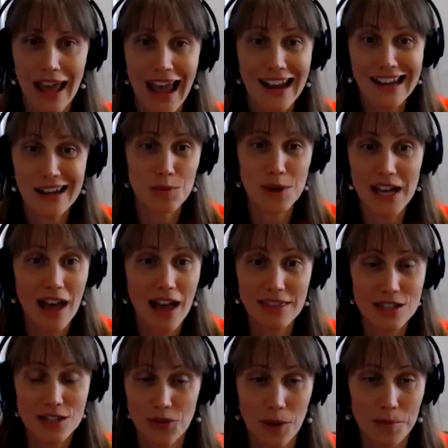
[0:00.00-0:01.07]
And again, we got
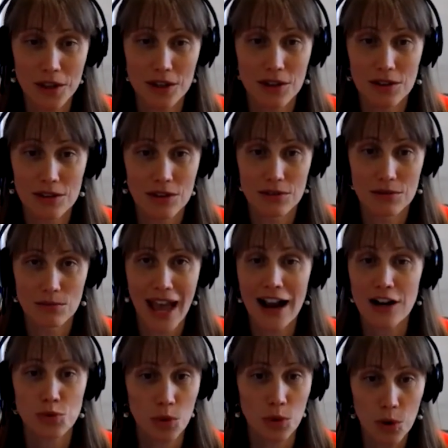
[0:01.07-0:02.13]
this from the
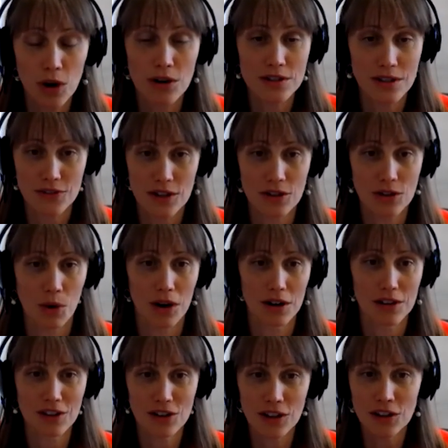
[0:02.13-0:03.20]
actual words of the accord.
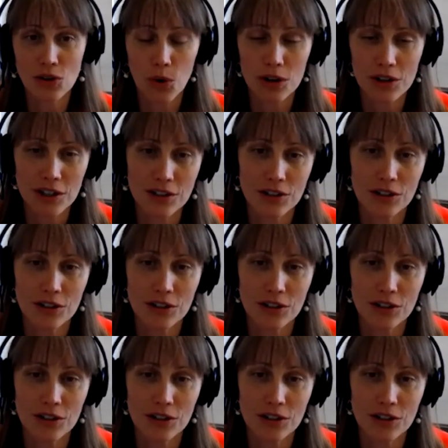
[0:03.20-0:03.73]
The accord